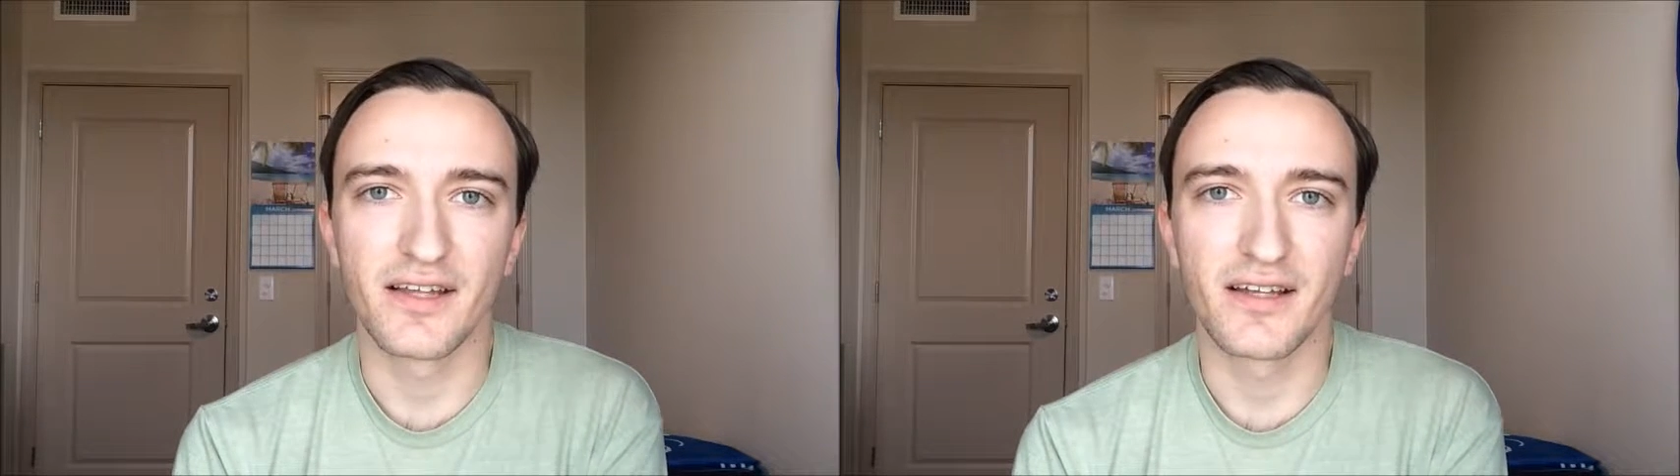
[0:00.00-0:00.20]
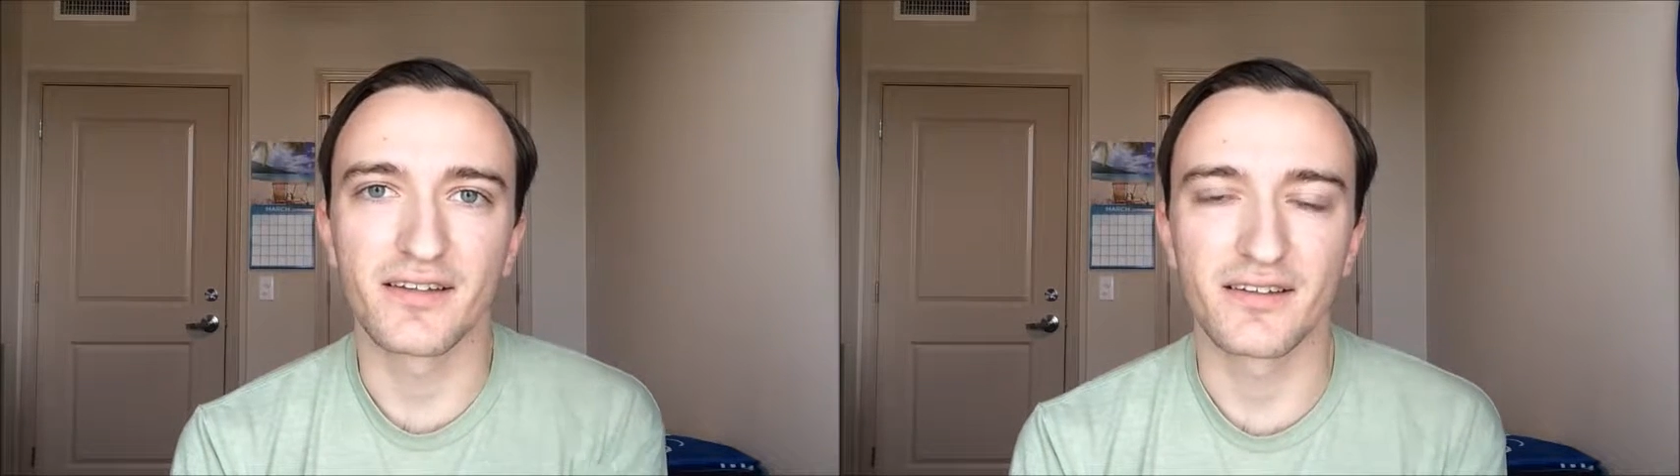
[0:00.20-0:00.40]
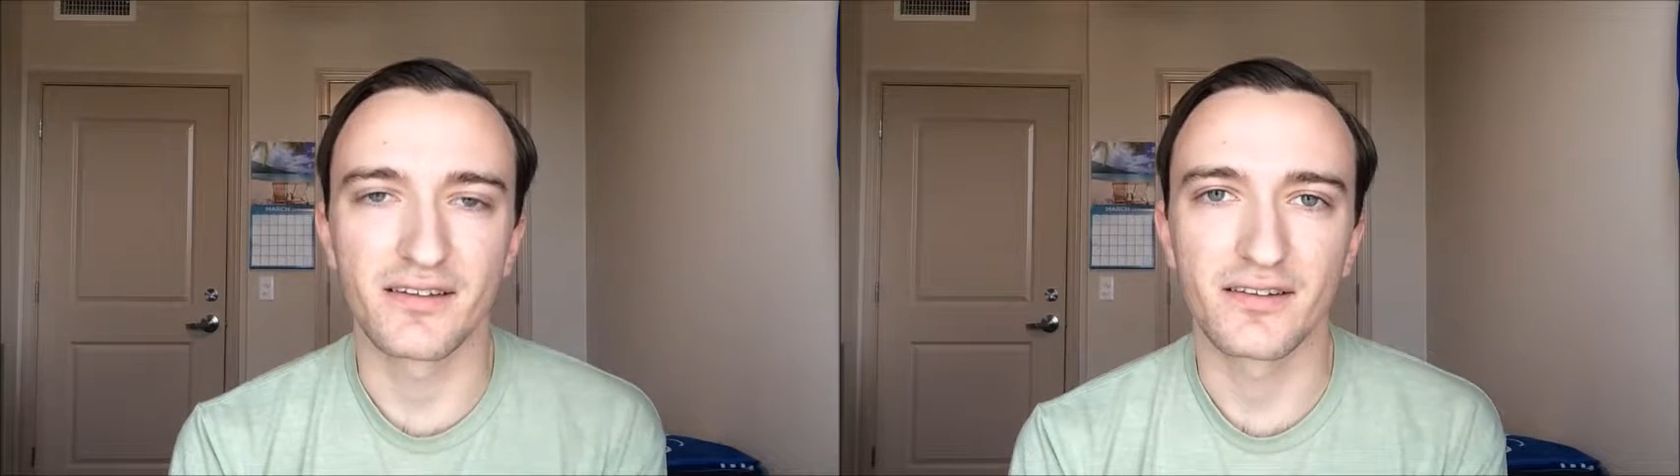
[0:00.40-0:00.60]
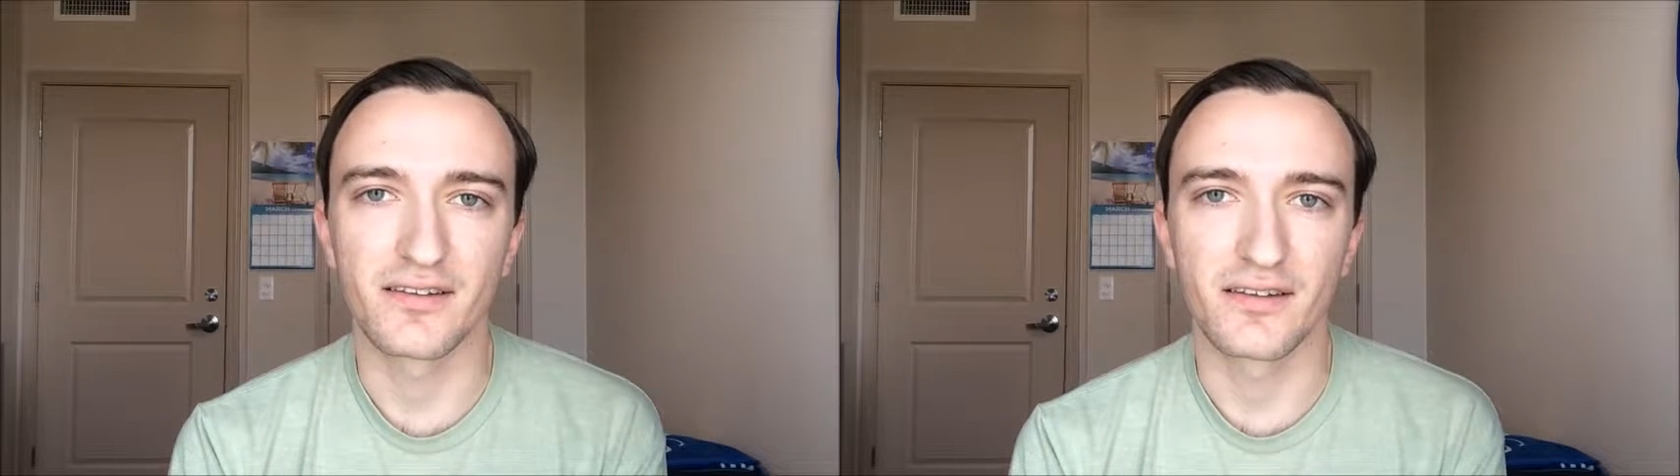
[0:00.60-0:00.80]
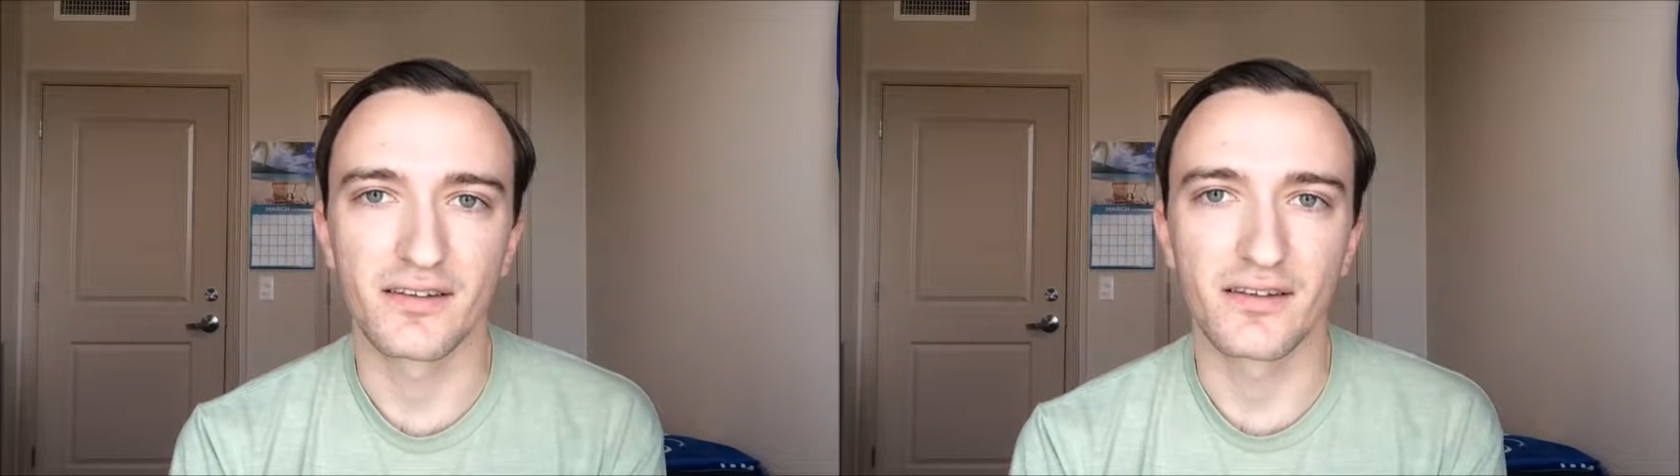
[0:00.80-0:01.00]
that
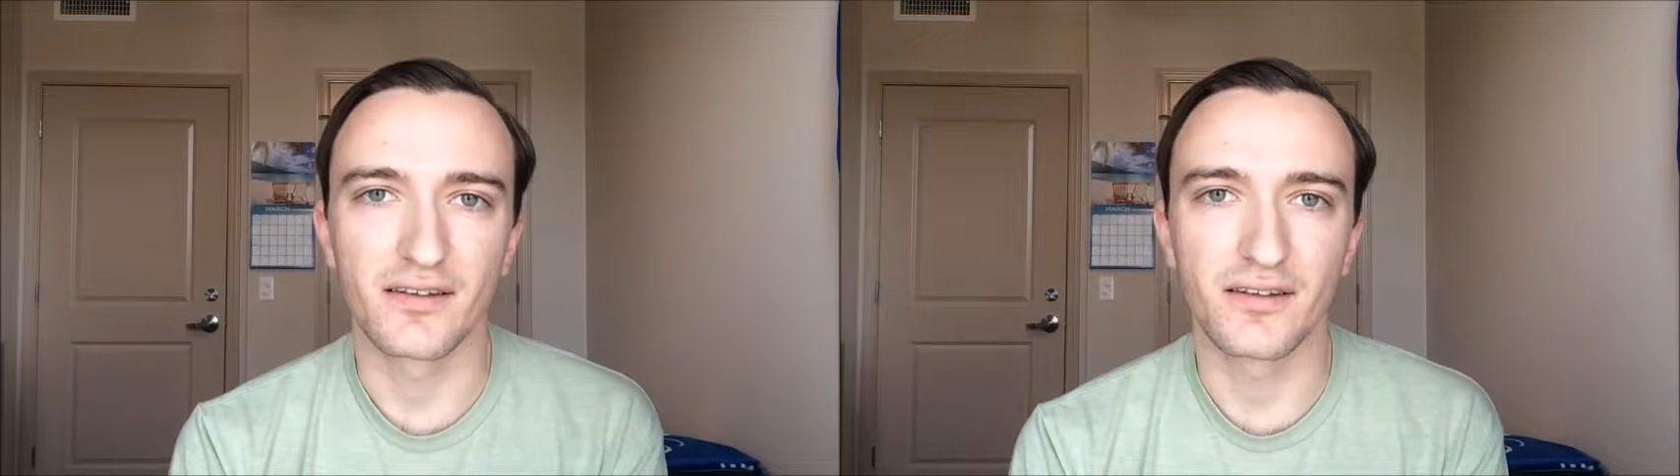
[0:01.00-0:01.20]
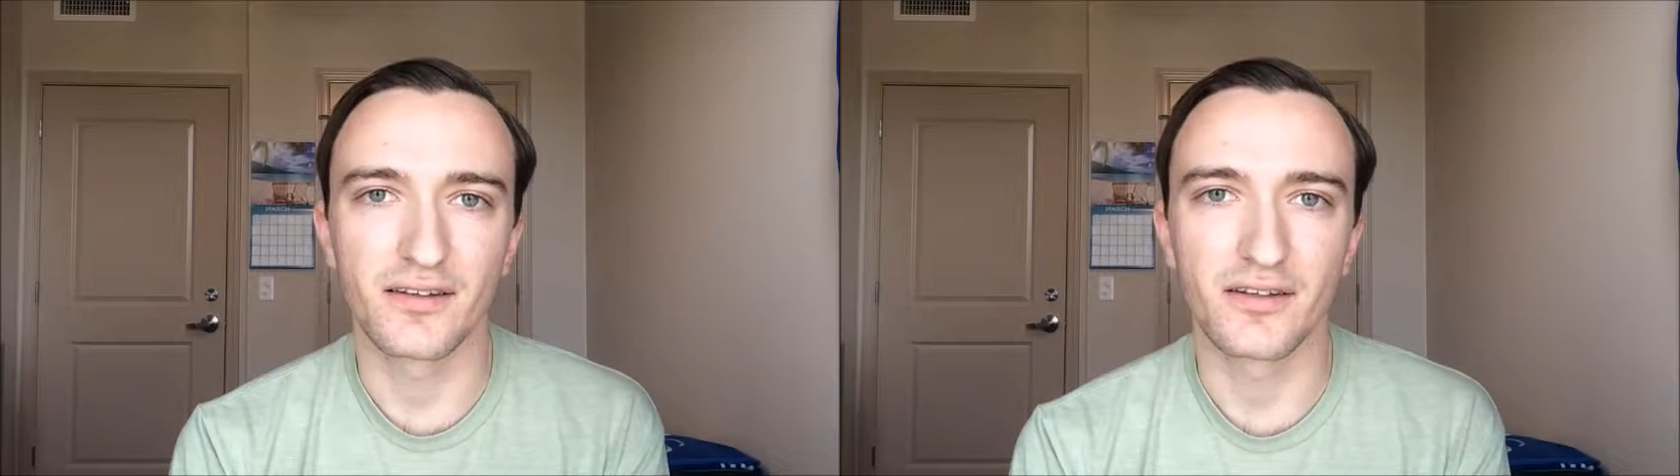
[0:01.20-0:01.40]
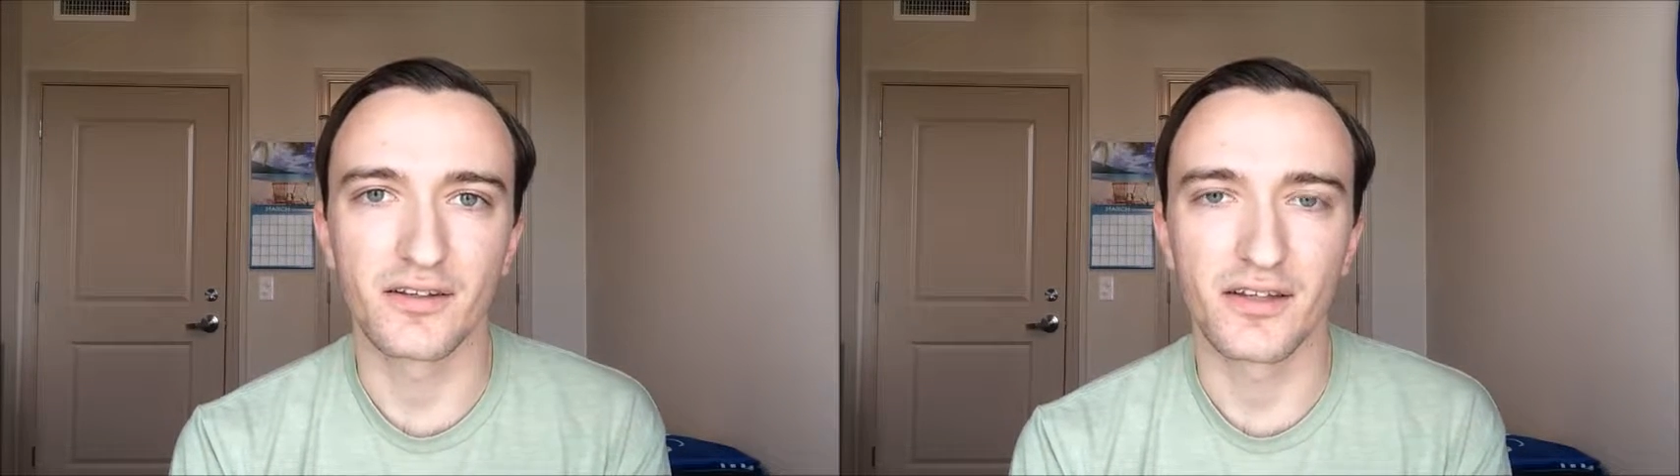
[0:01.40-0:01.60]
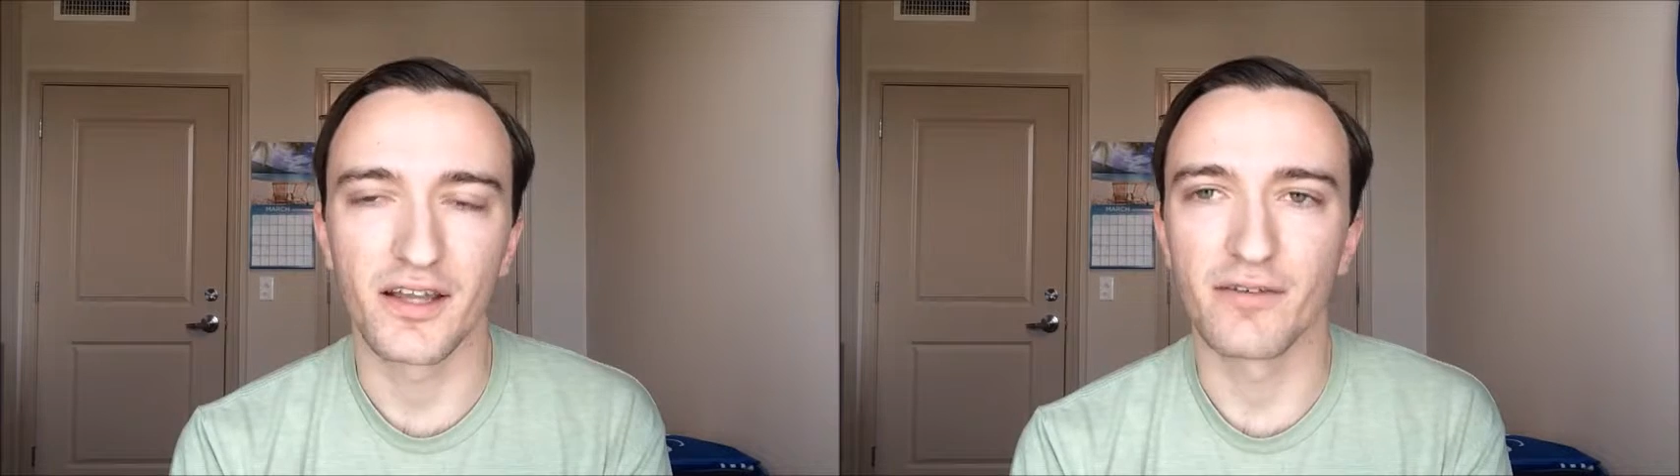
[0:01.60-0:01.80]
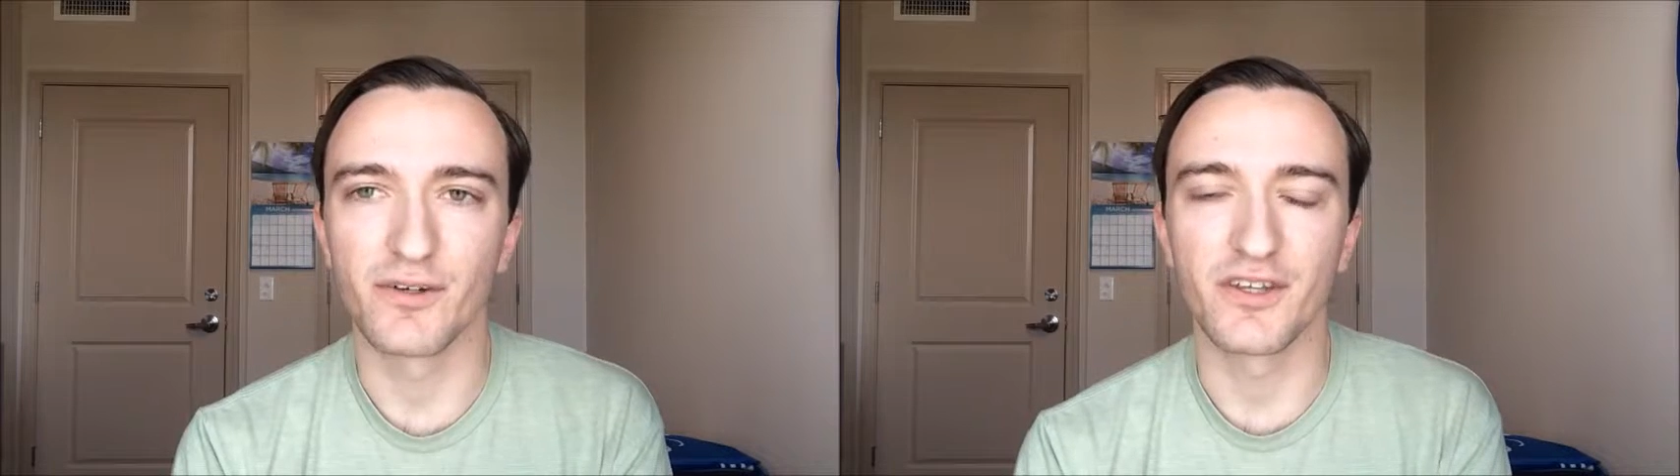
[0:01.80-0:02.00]

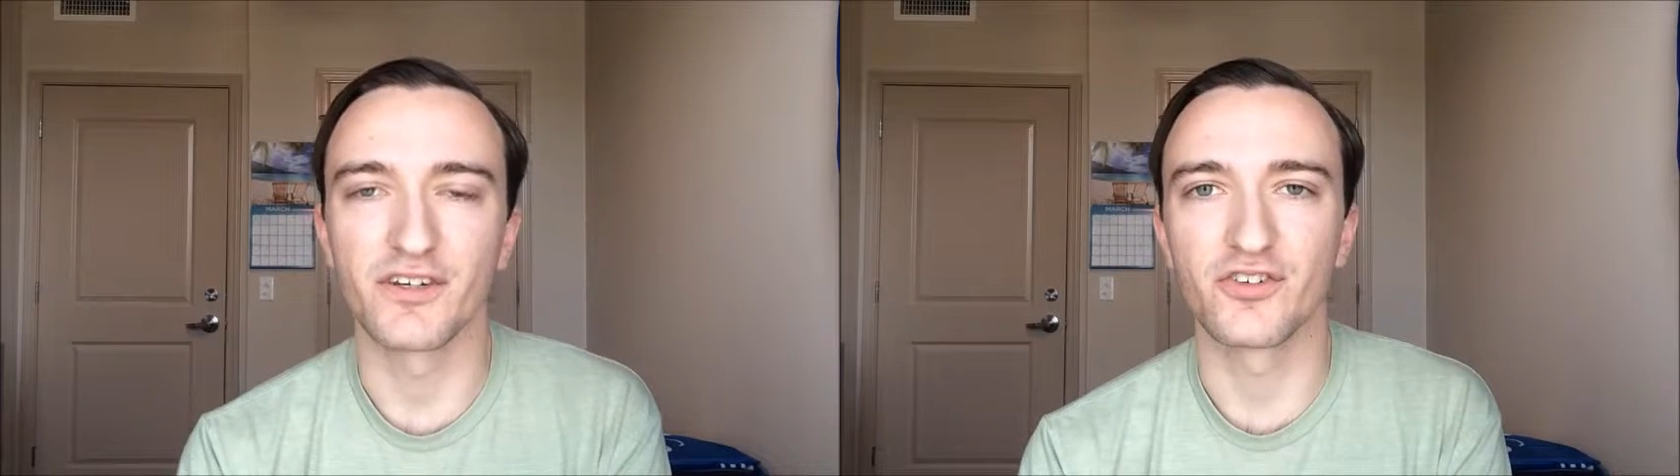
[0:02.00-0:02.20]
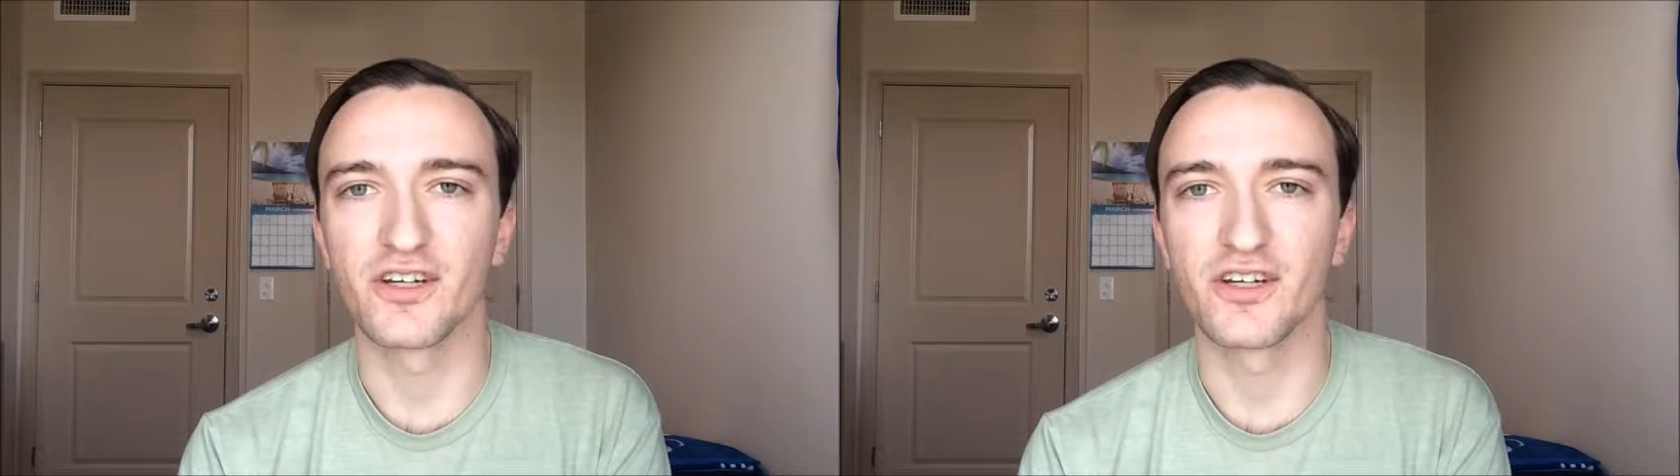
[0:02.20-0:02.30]
everything